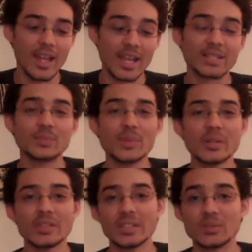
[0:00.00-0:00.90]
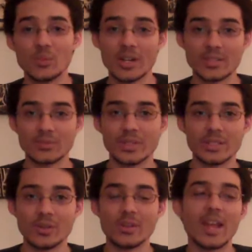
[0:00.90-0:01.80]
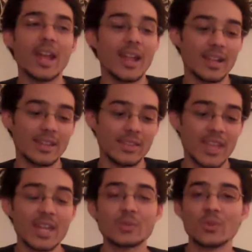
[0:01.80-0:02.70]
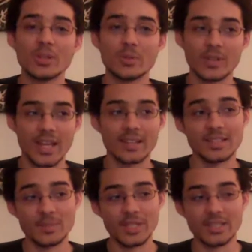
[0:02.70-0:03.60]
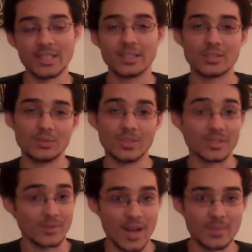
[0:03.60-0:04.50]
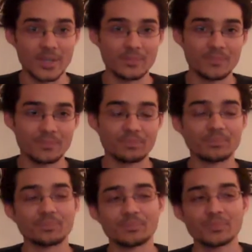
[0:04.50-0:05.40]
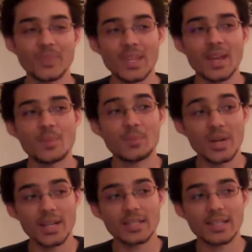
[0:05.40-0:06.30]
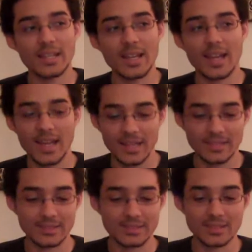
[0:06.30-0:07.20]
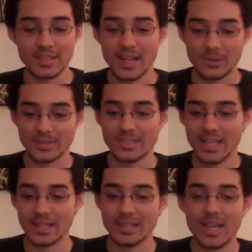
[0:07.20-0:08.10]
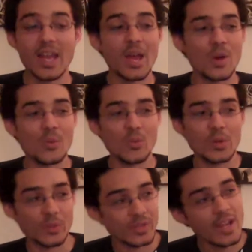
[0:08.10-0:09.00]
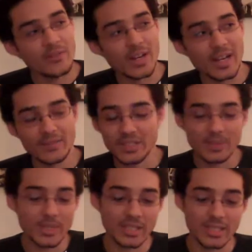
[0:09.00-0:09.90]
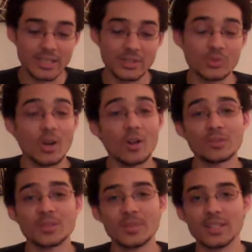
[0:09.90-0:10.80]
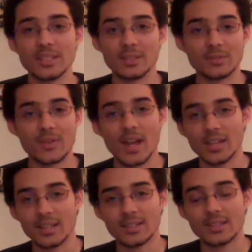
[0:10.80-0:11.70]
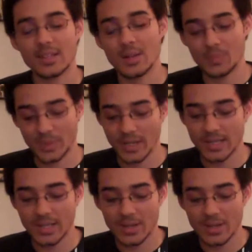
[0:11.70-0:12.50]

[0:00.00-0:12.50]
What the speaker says: experience what is real, then we will gain the ability to describe it. But, just like I was saying, we will never have the ability to ultimately define it. But